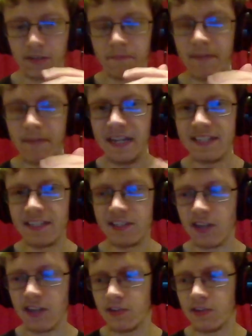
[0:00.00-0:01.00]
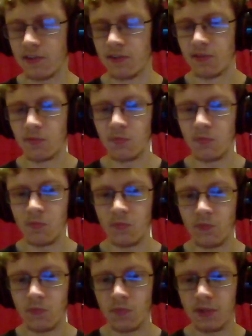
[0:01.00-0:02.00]
maze and such
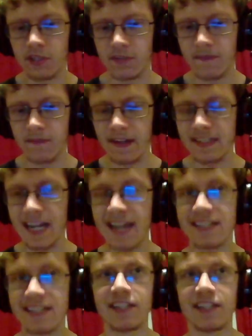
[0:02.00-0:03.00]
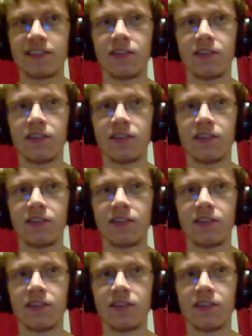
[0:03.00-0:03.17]
was fantastic.